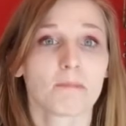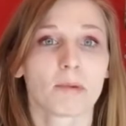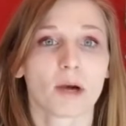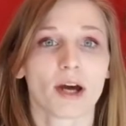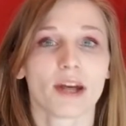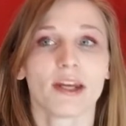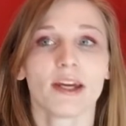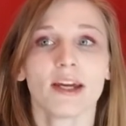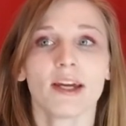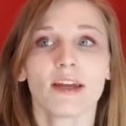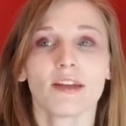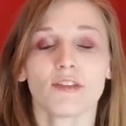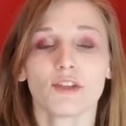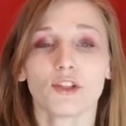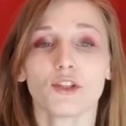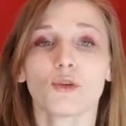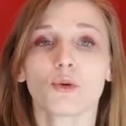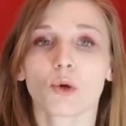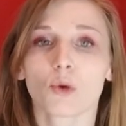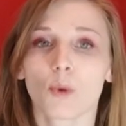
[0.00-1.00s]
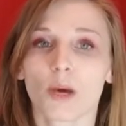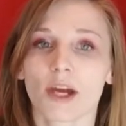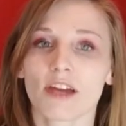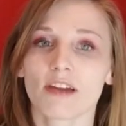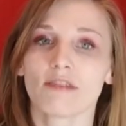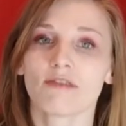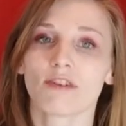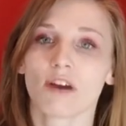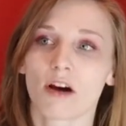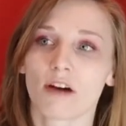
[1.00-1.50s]
but the newer
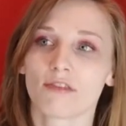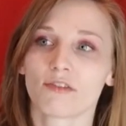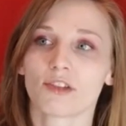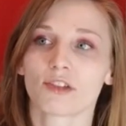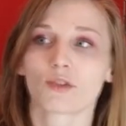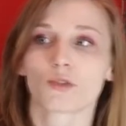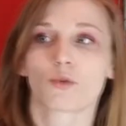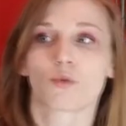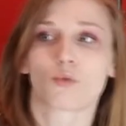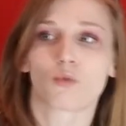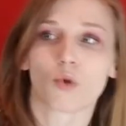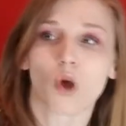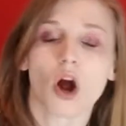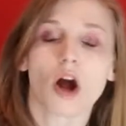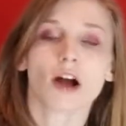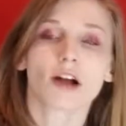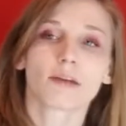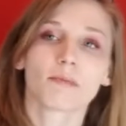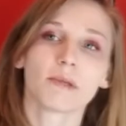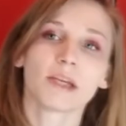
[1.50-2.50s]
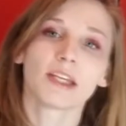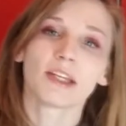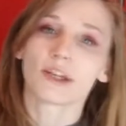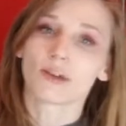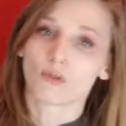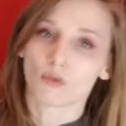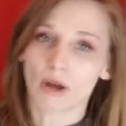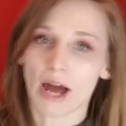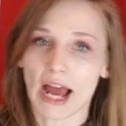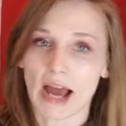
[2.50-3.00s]
wave of this rock
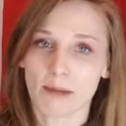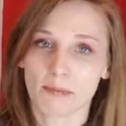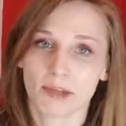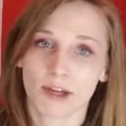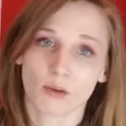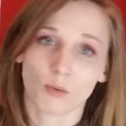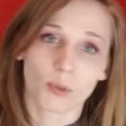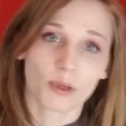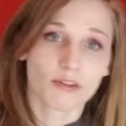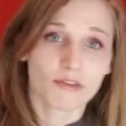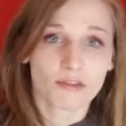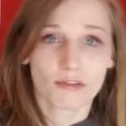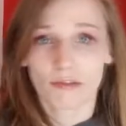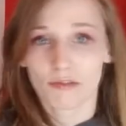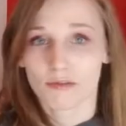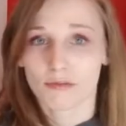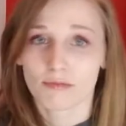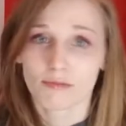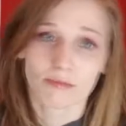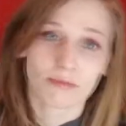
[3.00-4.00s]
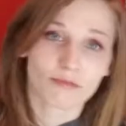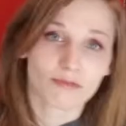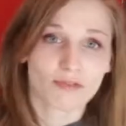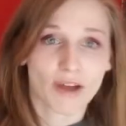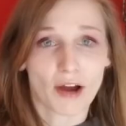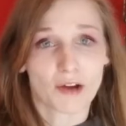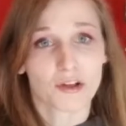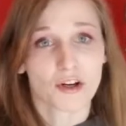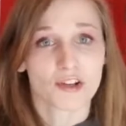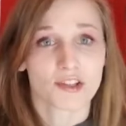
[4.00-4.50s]
meeting rap that we've
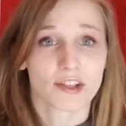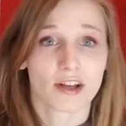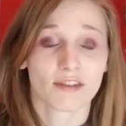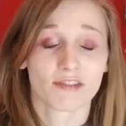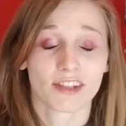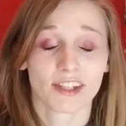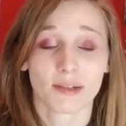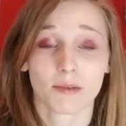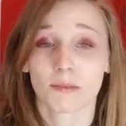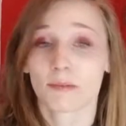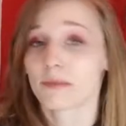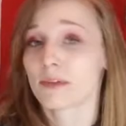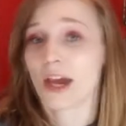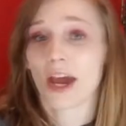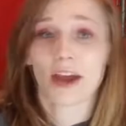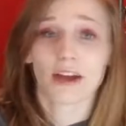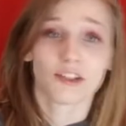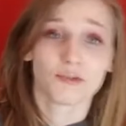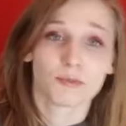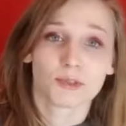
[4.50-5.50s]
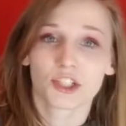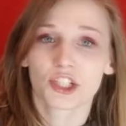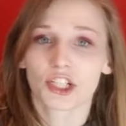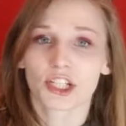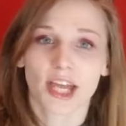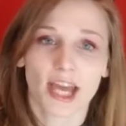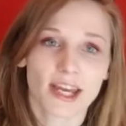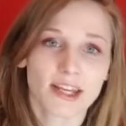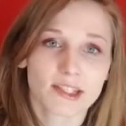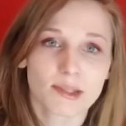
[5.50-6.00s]
found ourselves in, and
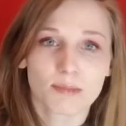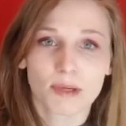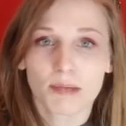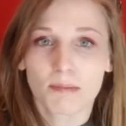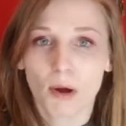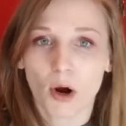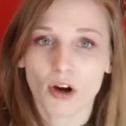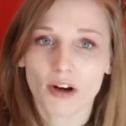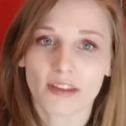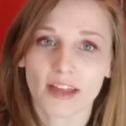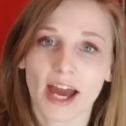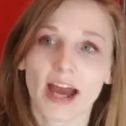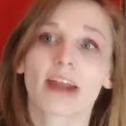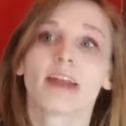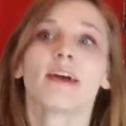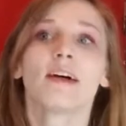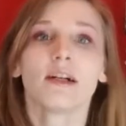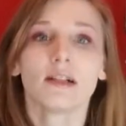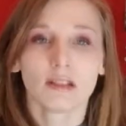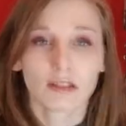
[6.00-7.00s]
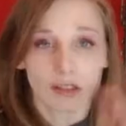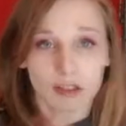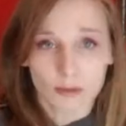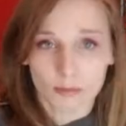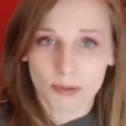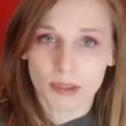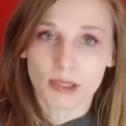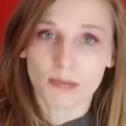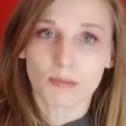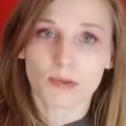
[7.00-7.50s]
GK is a big part of that, Lil
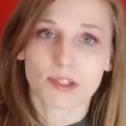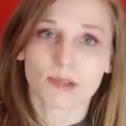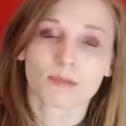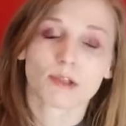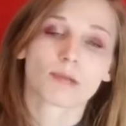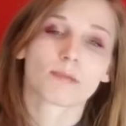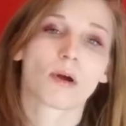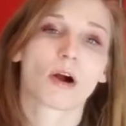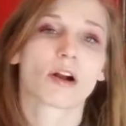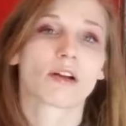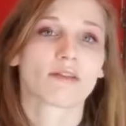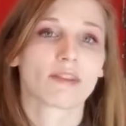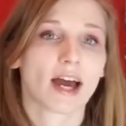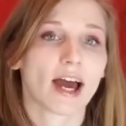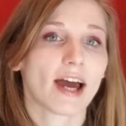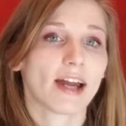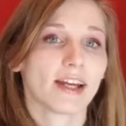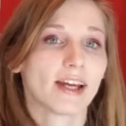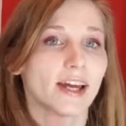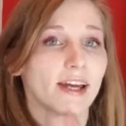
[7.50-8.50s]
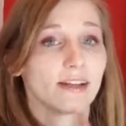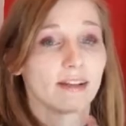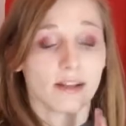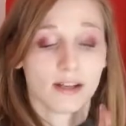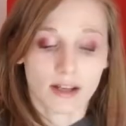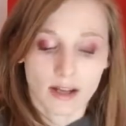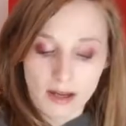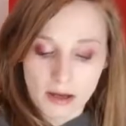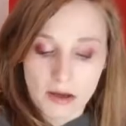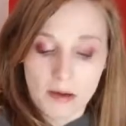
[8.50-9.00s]
Peep was a big part of that, and
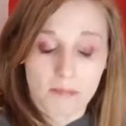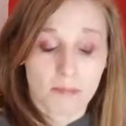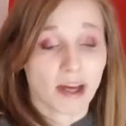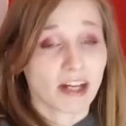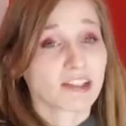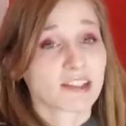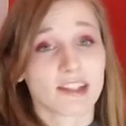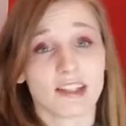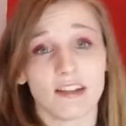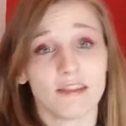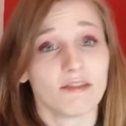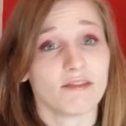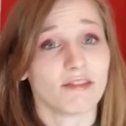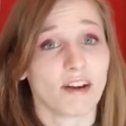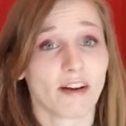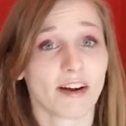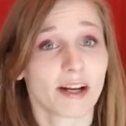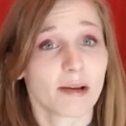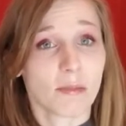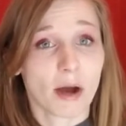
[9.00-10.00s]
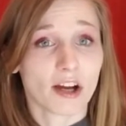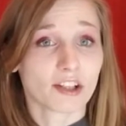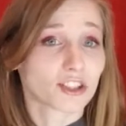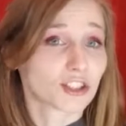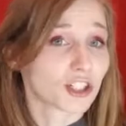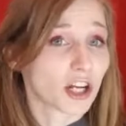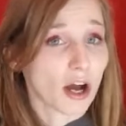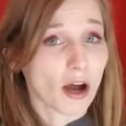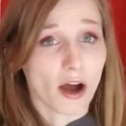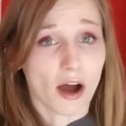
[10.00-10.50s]
Bexy, very
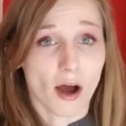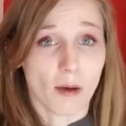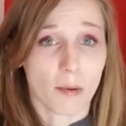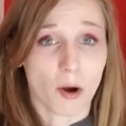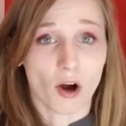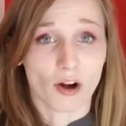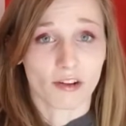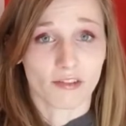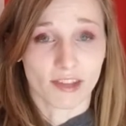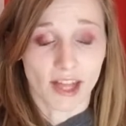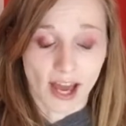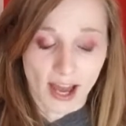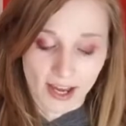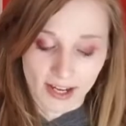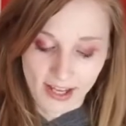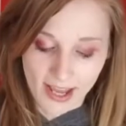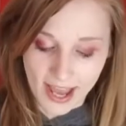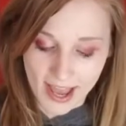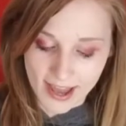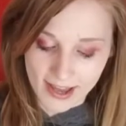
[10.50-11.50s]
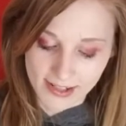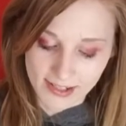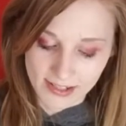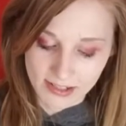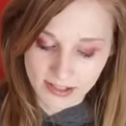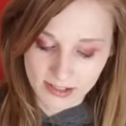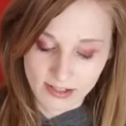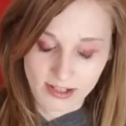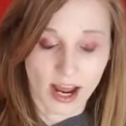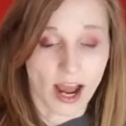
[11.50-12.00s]
much a part of that, and
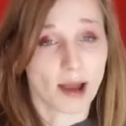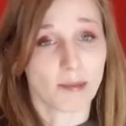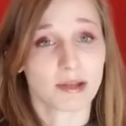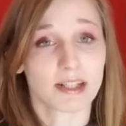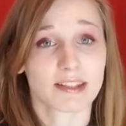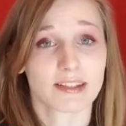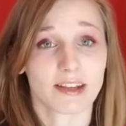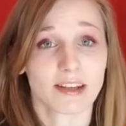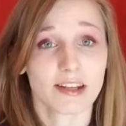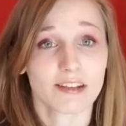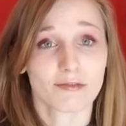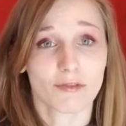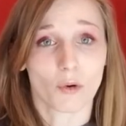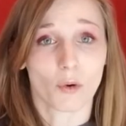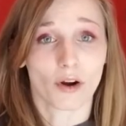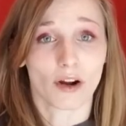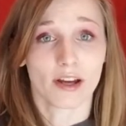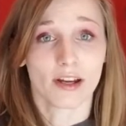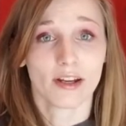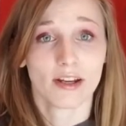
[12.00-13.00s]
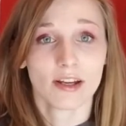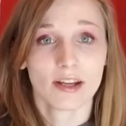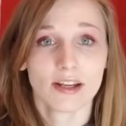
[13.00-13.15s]
I'm excited for it.